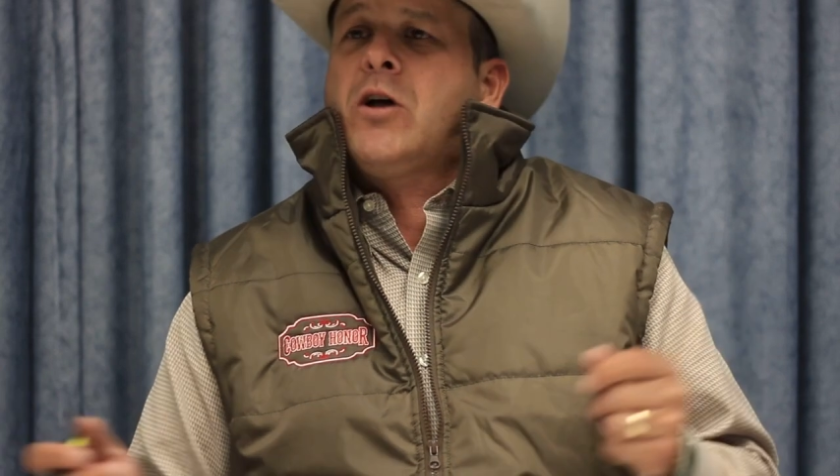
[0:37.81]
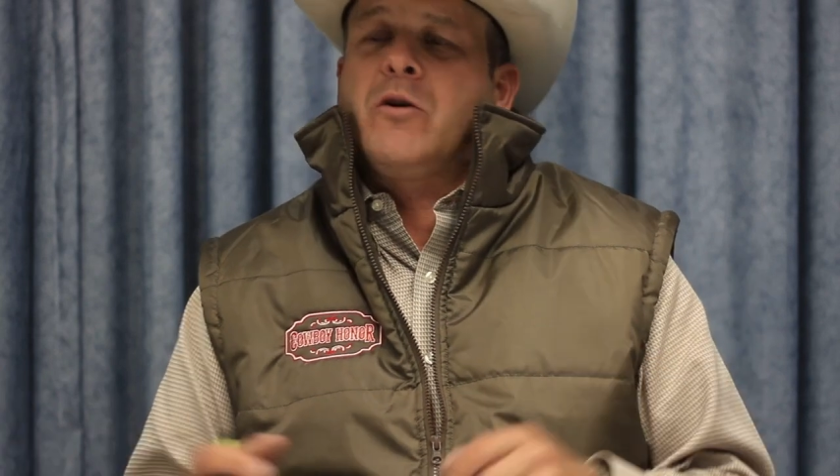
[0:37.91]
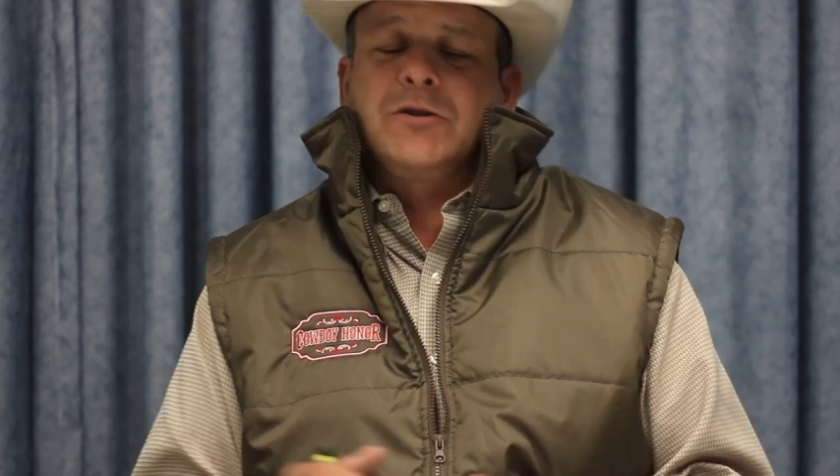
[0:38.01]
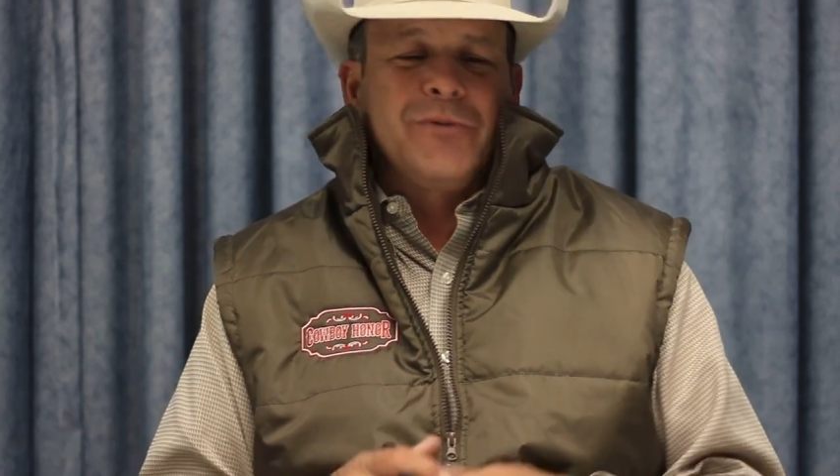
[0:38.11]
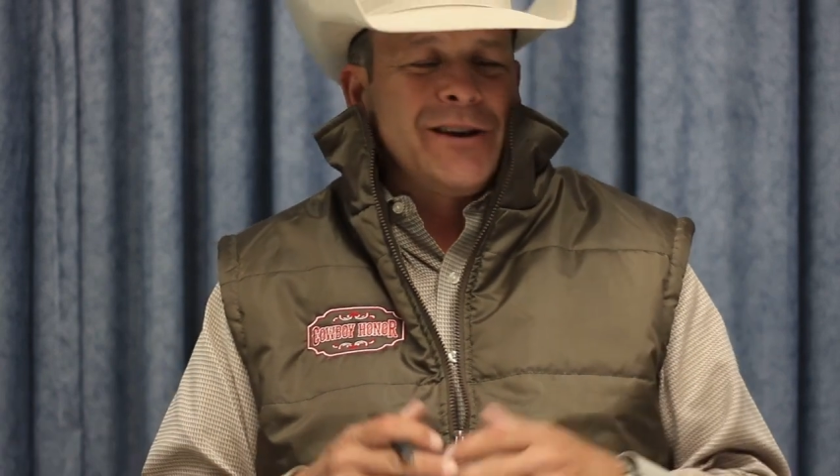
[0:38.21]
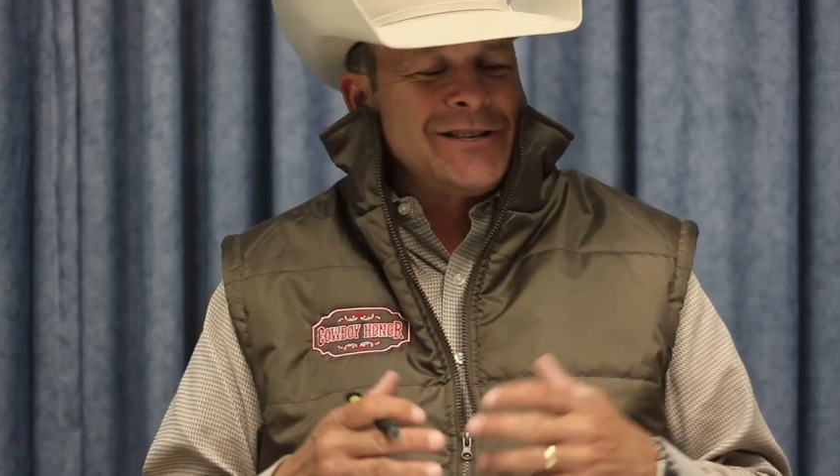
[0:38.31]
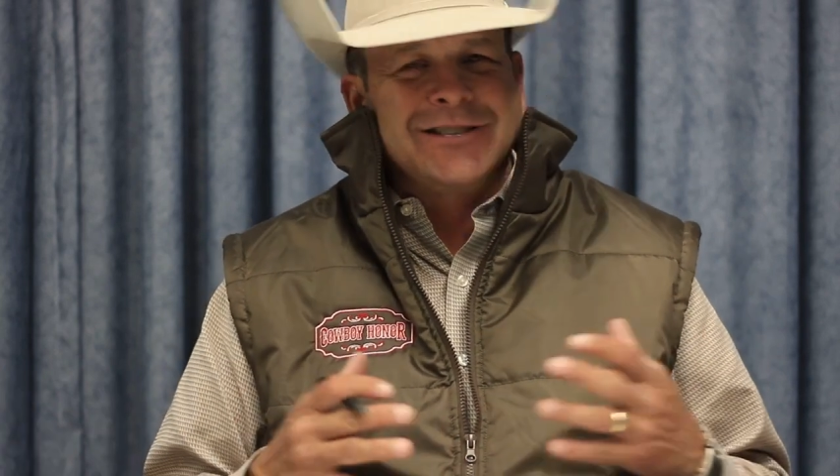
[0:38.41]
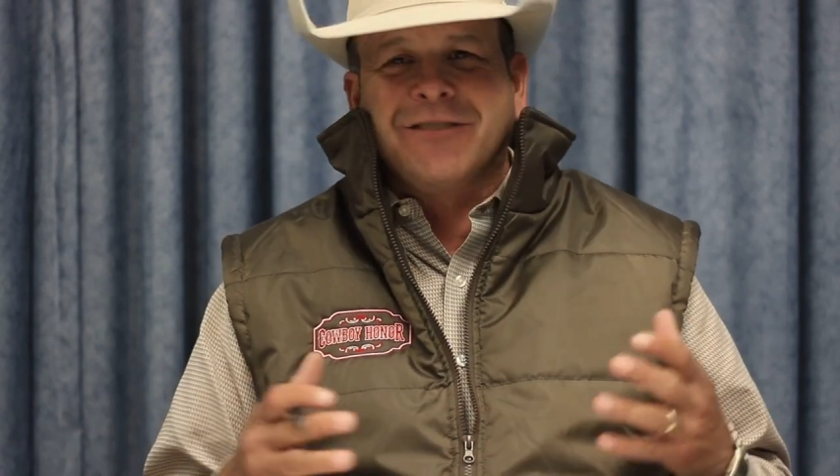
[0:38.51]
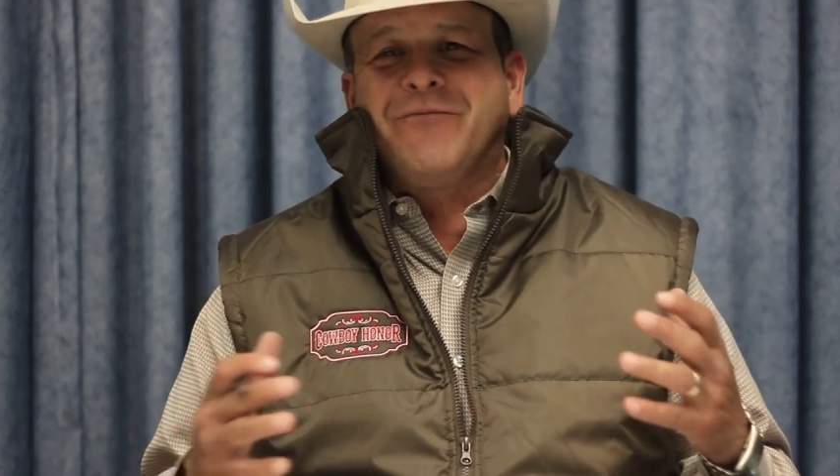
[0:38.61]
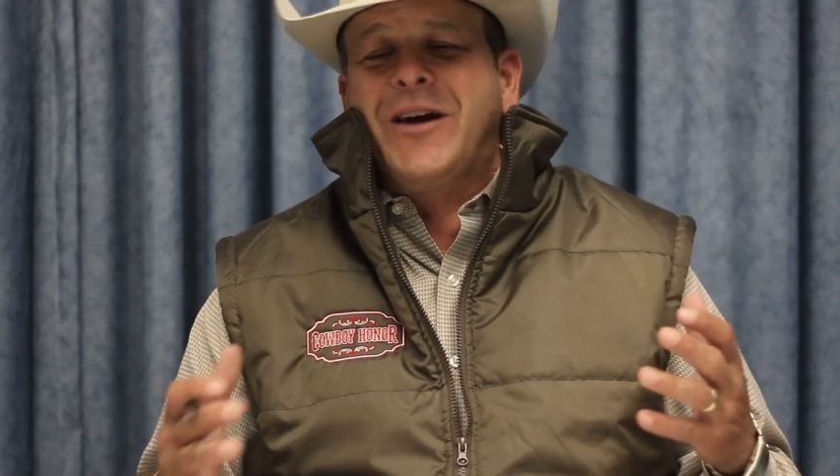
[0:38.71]
always brings
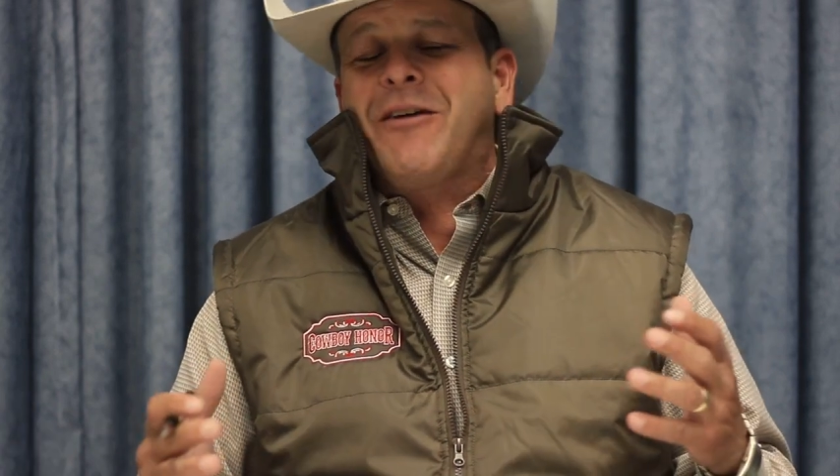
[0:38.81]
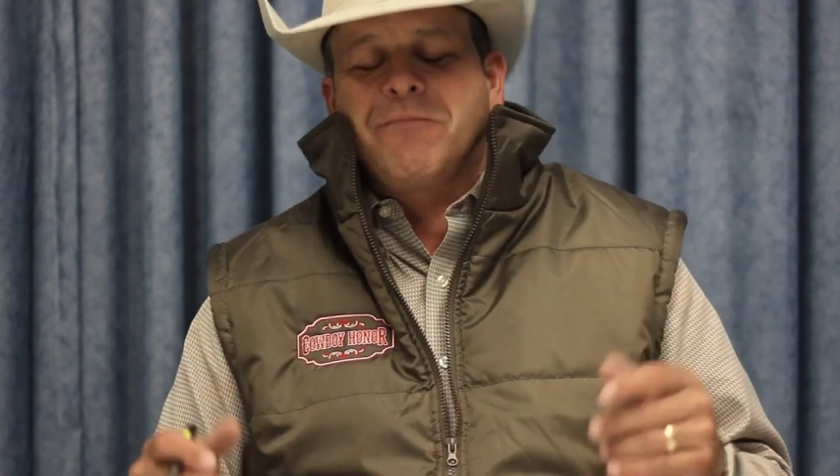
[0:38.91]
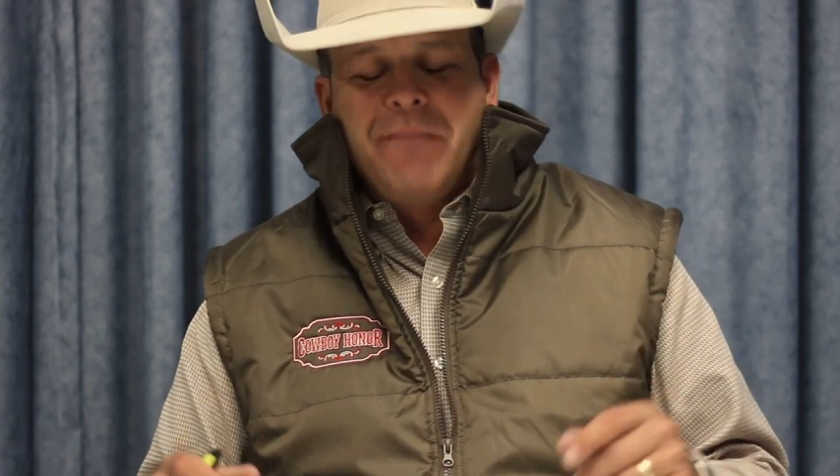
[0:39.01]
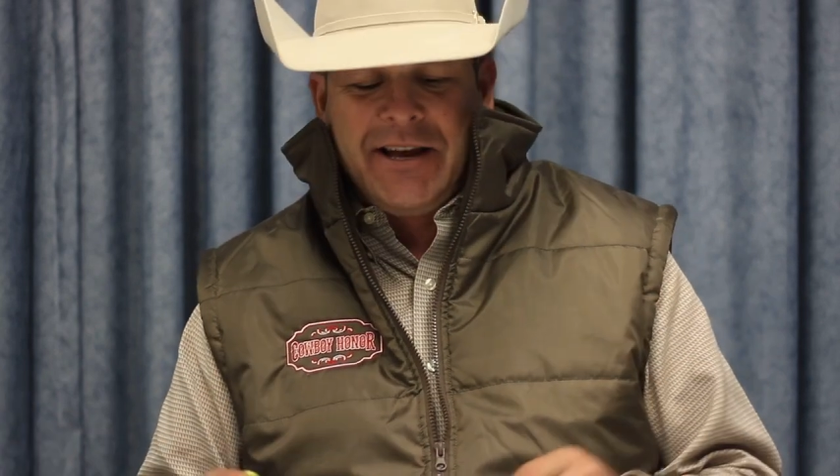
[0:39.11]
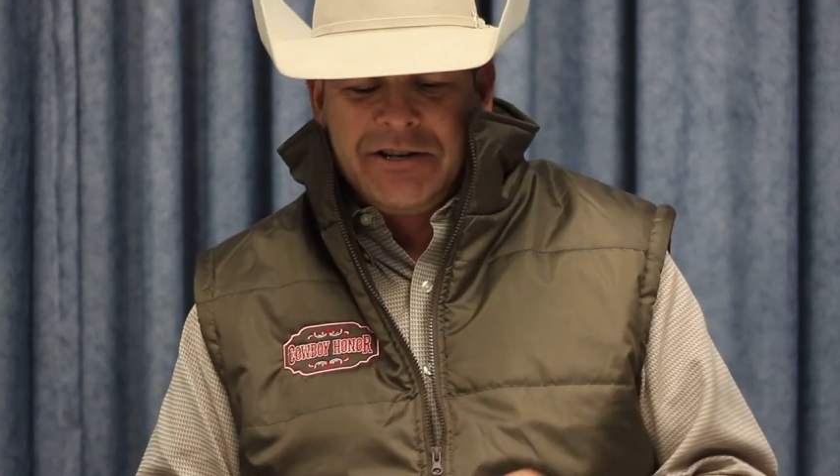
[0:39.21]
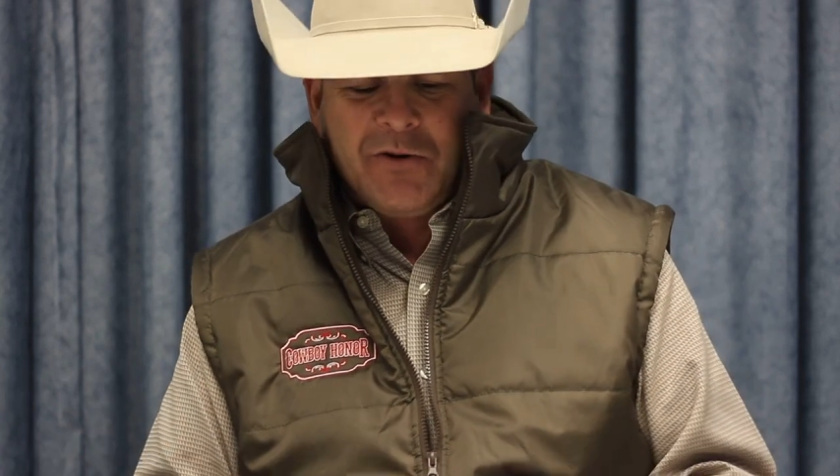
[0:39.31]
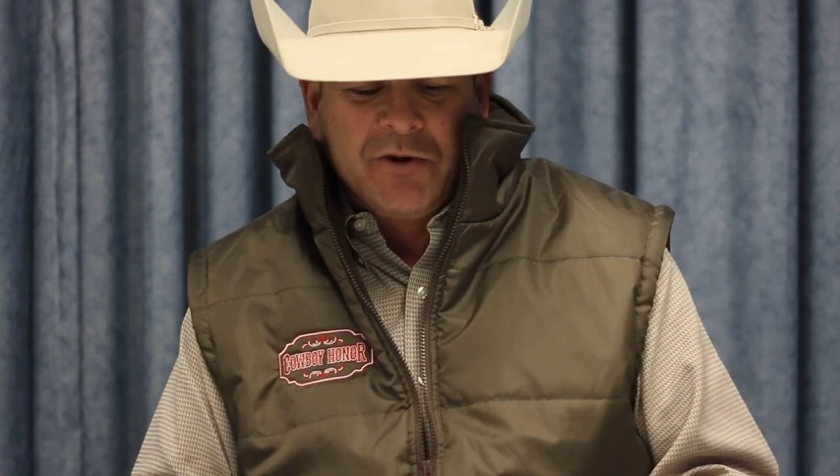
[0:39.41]
us the very best